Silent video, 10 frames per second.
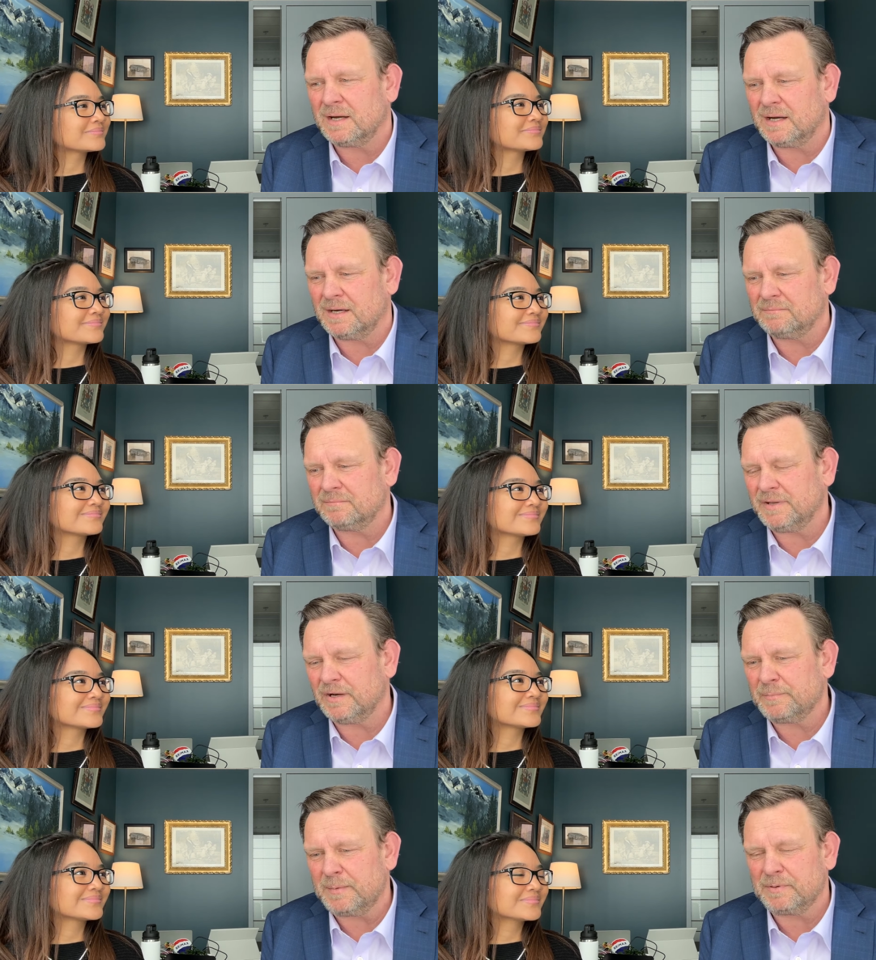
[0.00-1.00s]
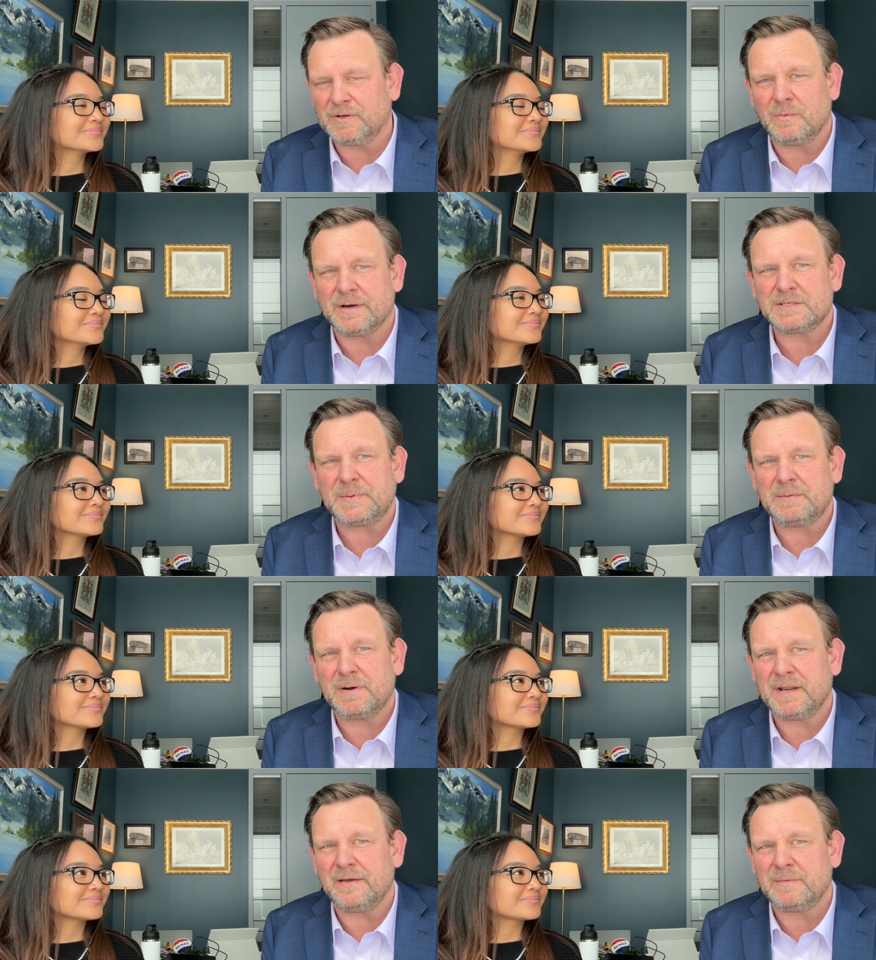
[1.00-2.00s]
Speaker 1: you know, people don't want to spend
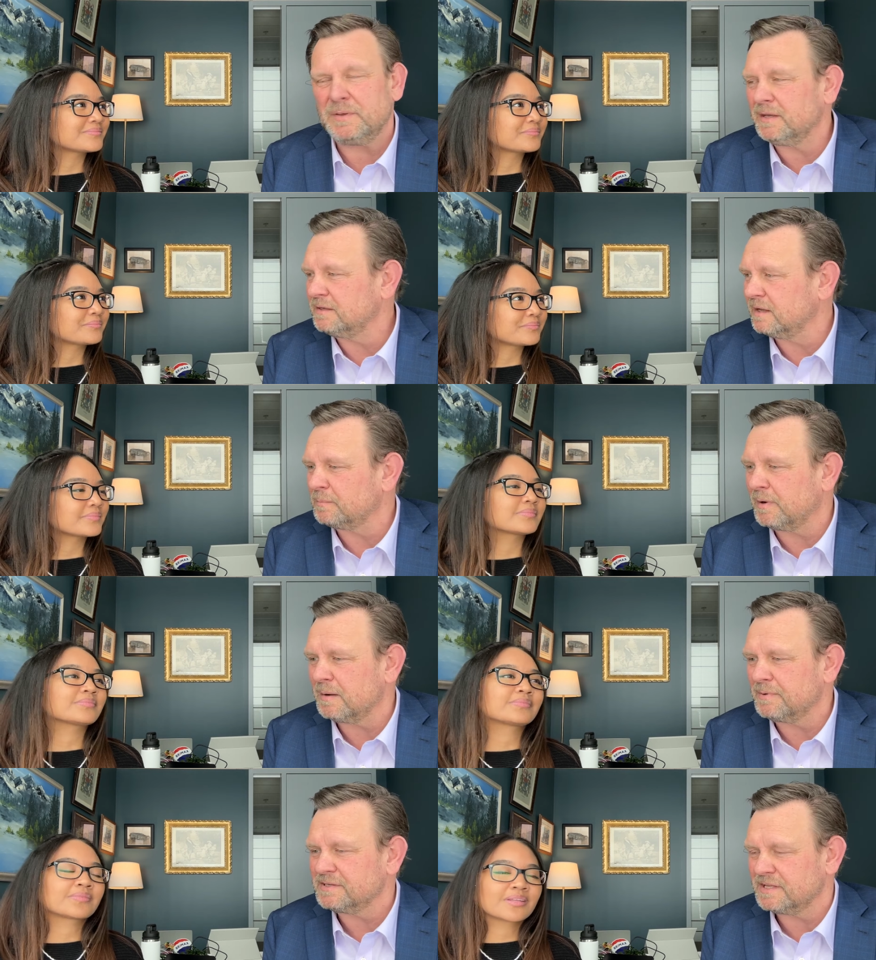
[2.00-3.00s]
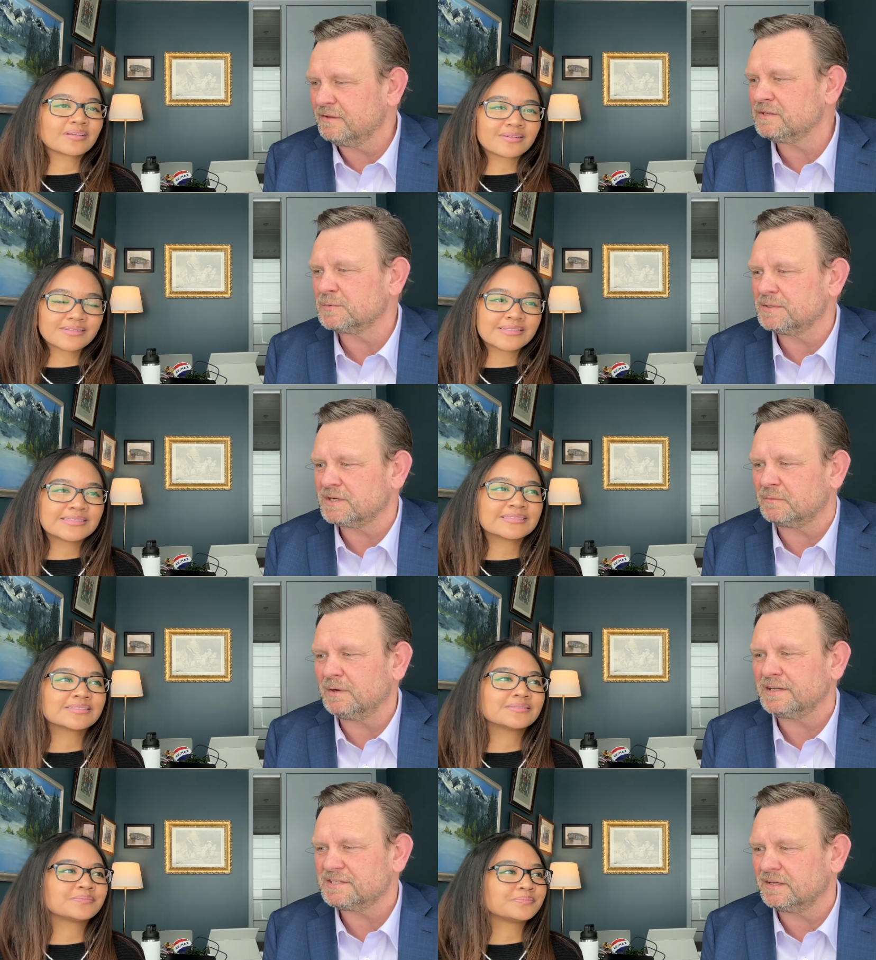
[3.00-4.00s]
money on the million-dollar properties. And those ones are
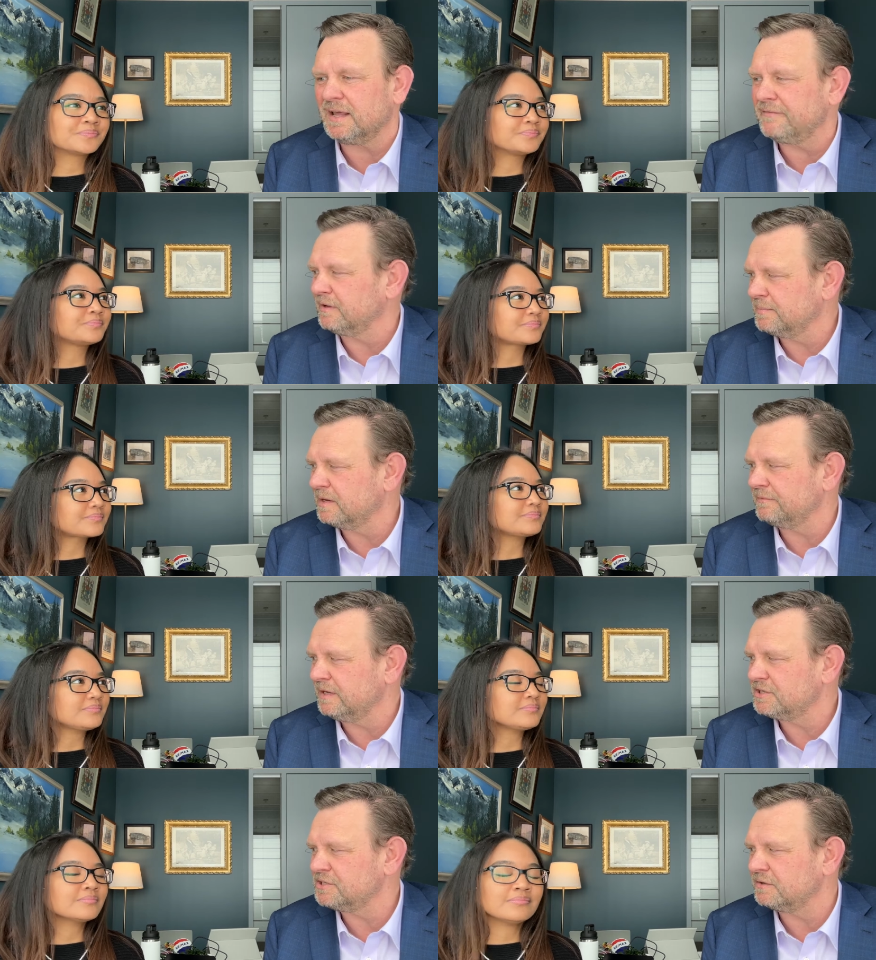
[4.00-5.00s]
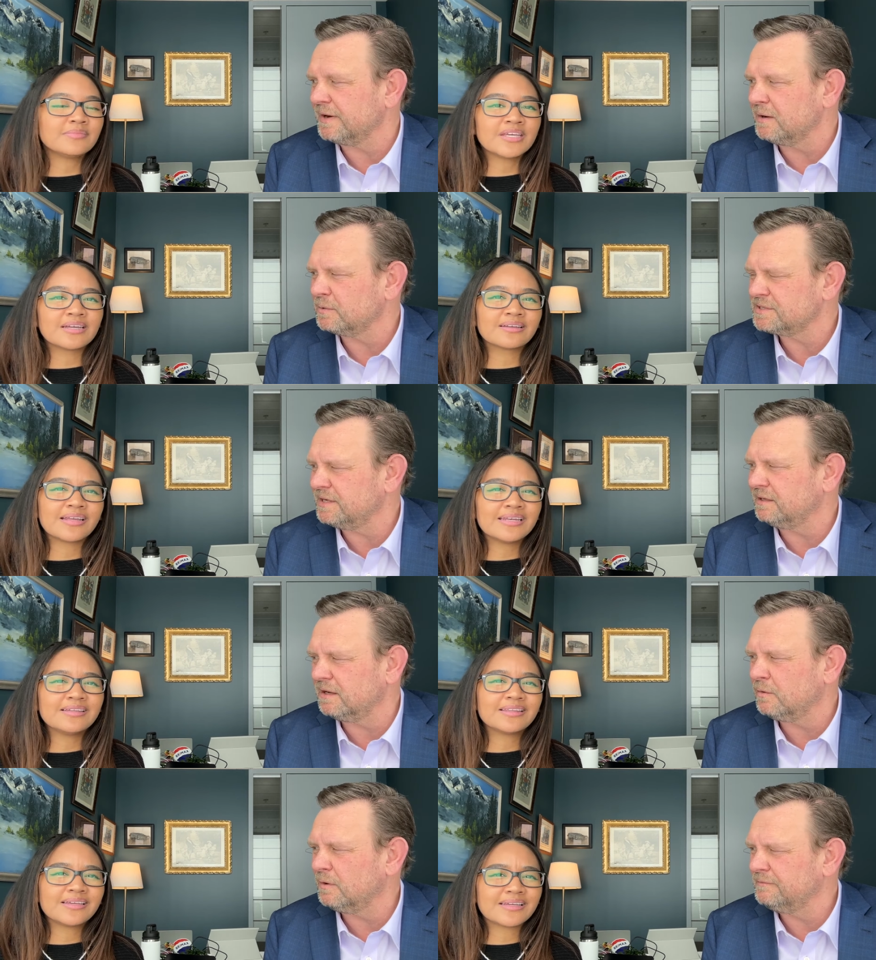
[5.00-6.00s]
really still having a bit of an issue,
Speaker 2: right? Yeah, we're seeing
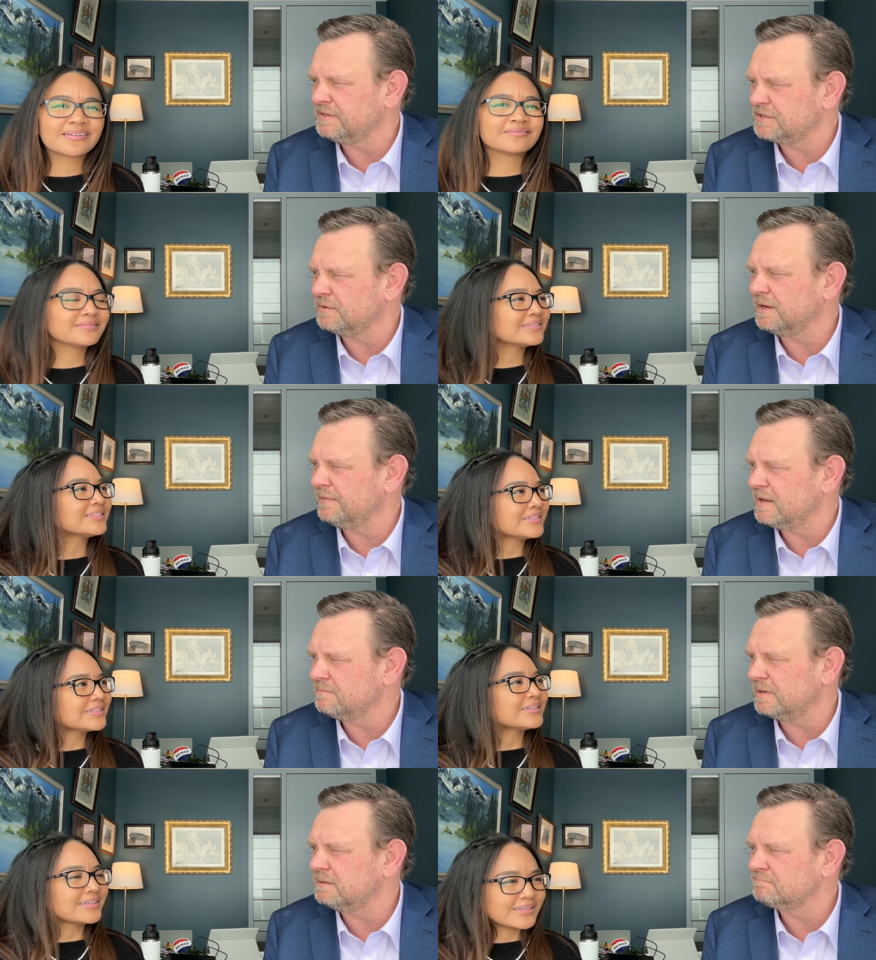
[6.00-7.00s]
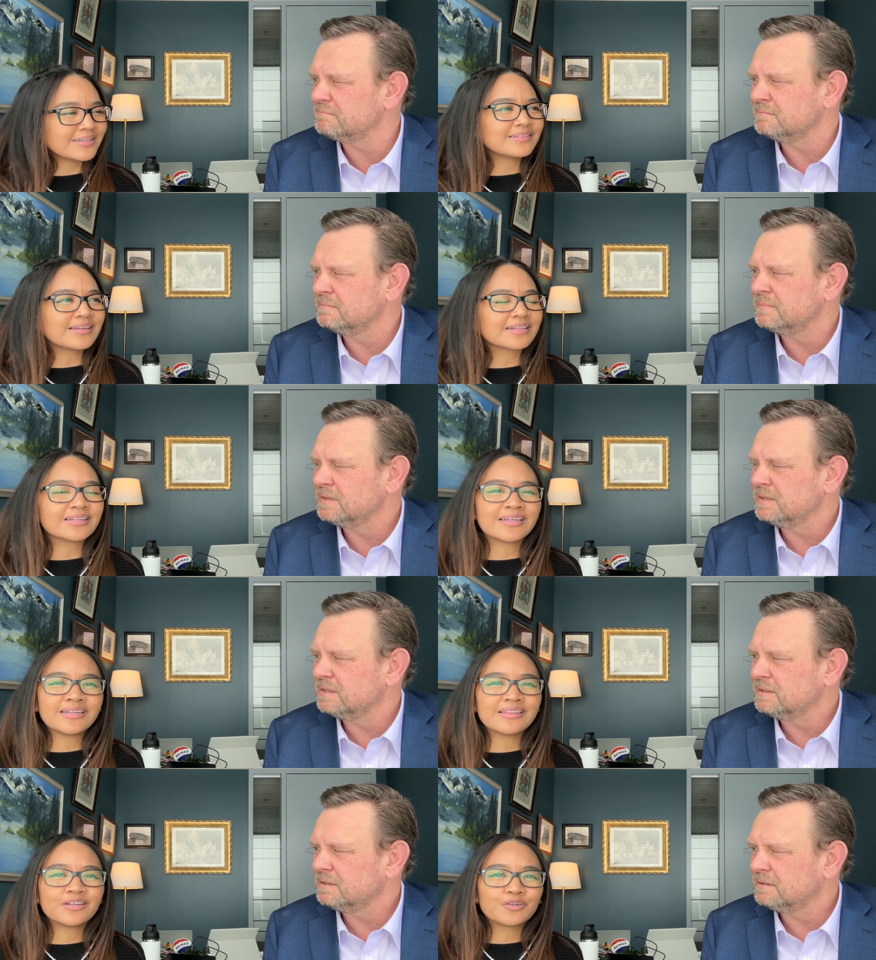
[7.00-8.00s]
lower inventory in them, but... Exactly.
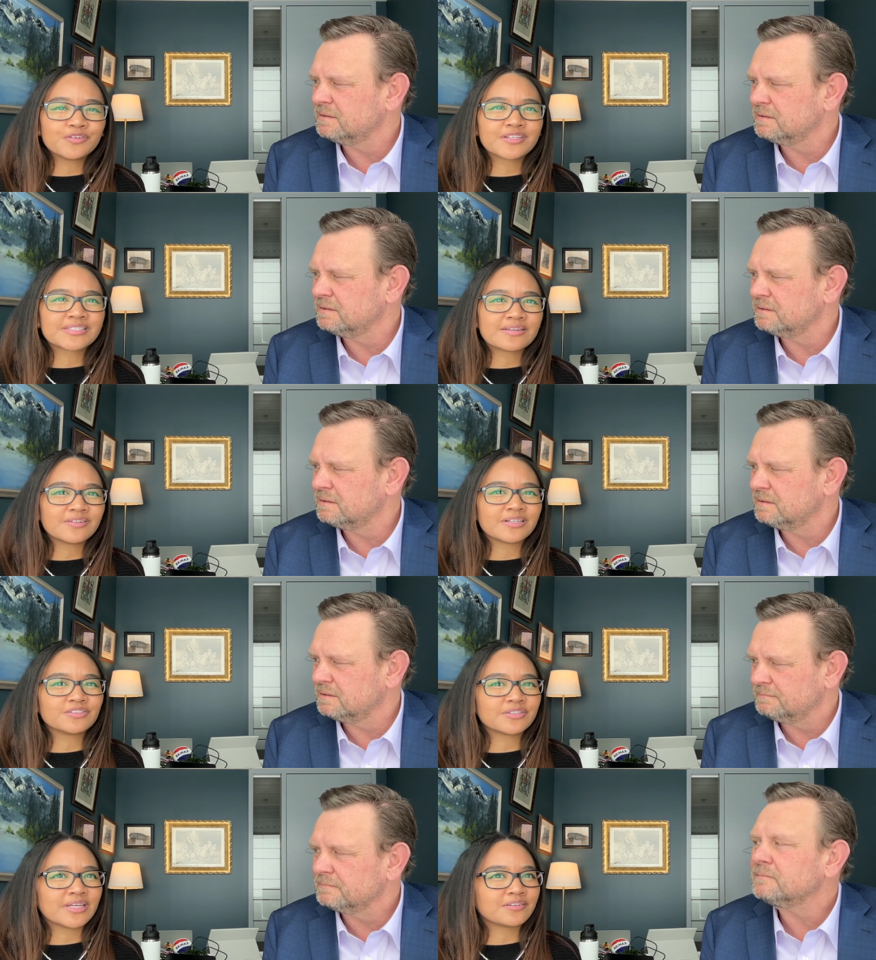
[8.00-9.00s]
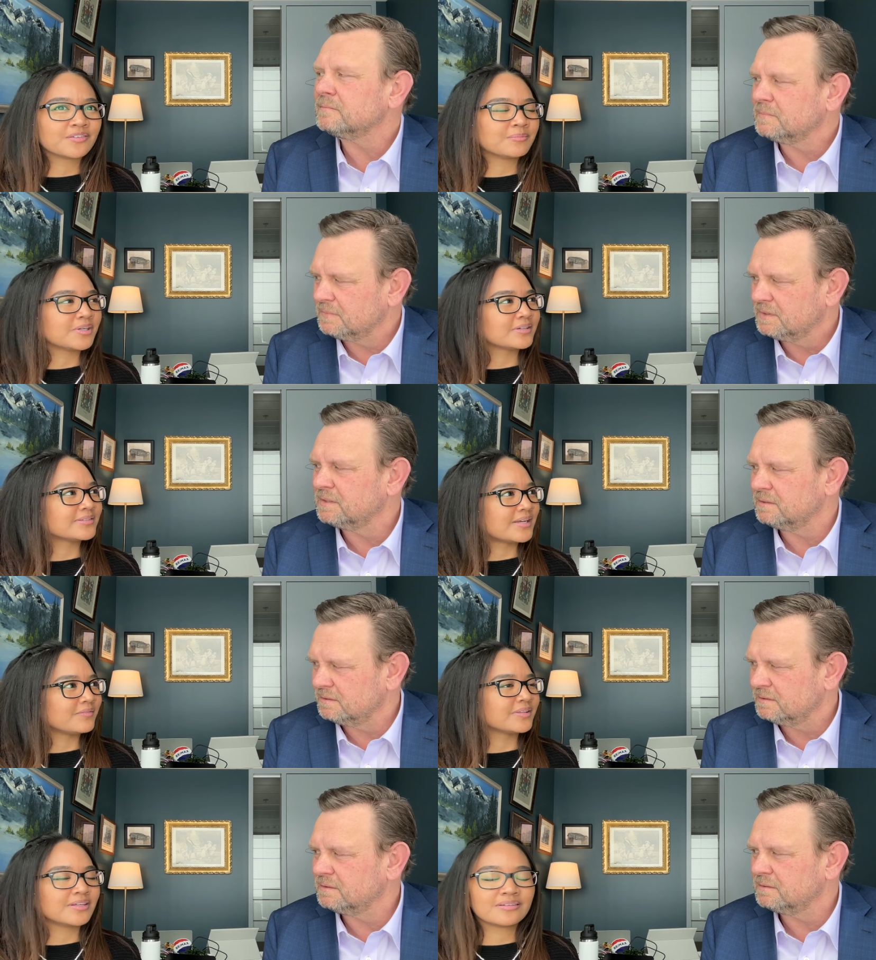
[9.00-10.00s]
Anything over the 700,000 mark is
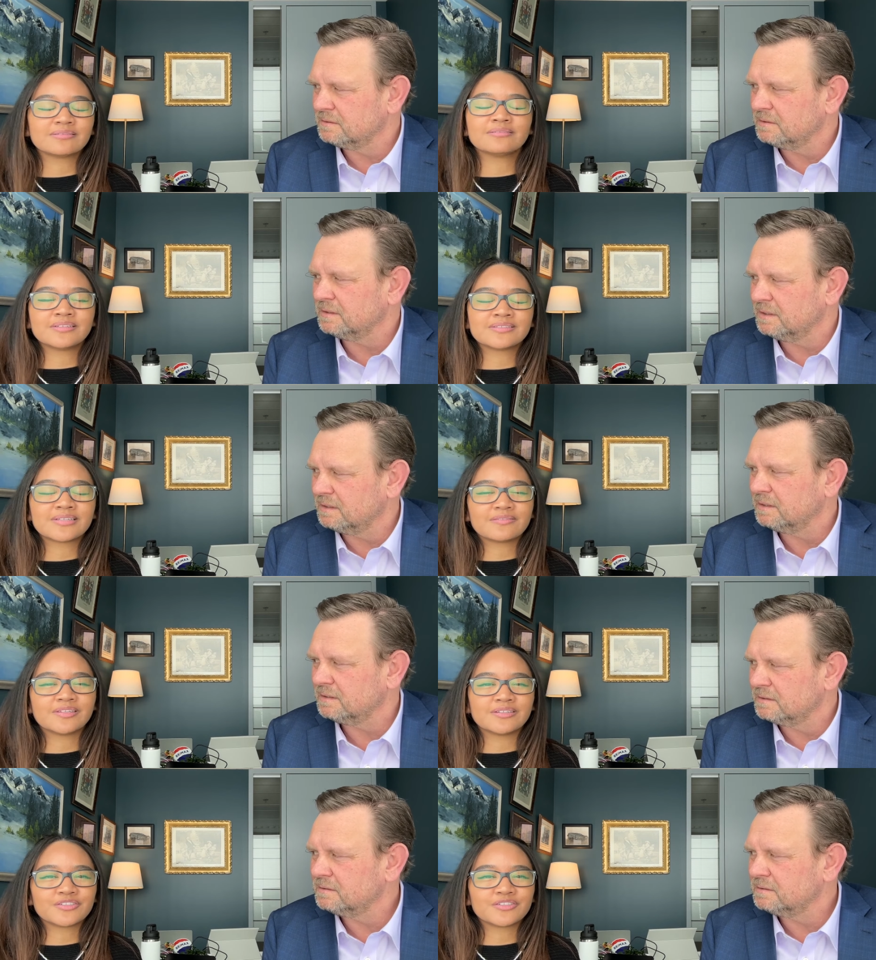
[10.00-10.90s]
having the